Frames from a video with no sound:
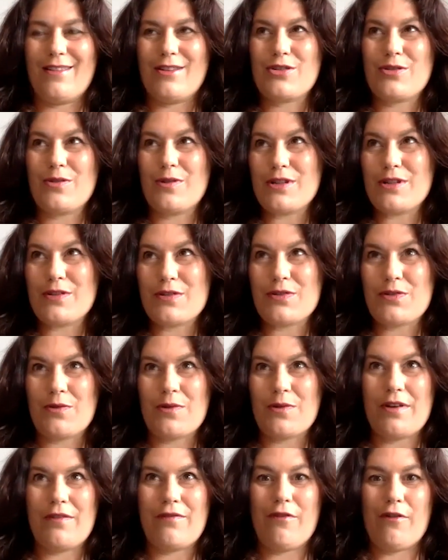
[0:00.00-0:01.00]
short
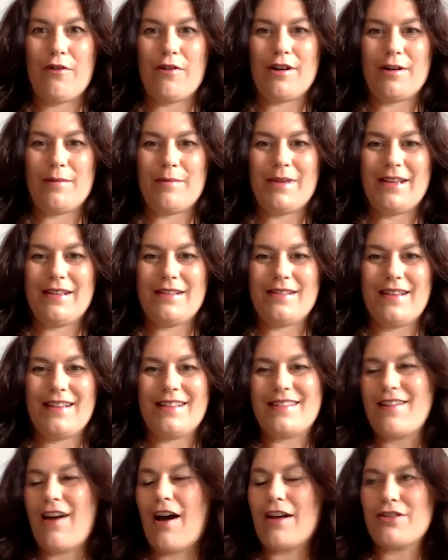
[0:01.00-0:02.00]
story form
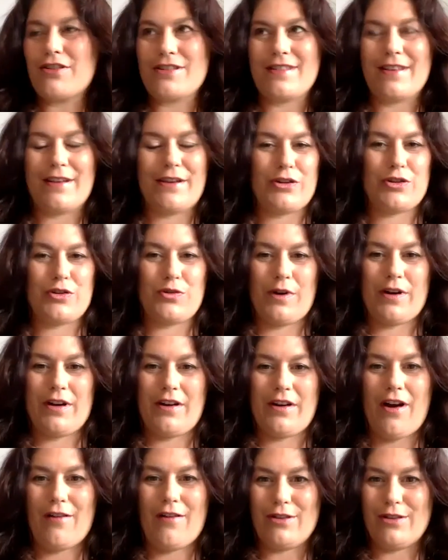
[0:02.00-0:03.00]
it's not just like a short
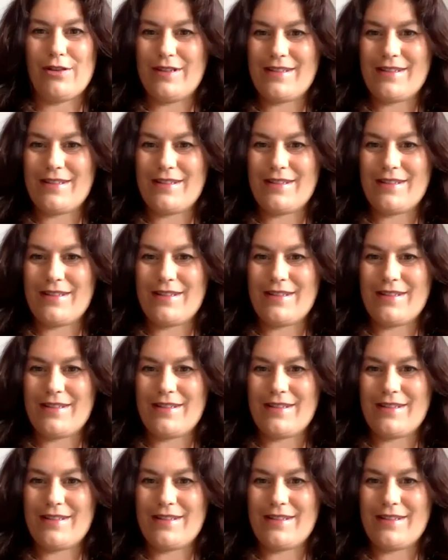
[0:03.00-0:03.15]
novel.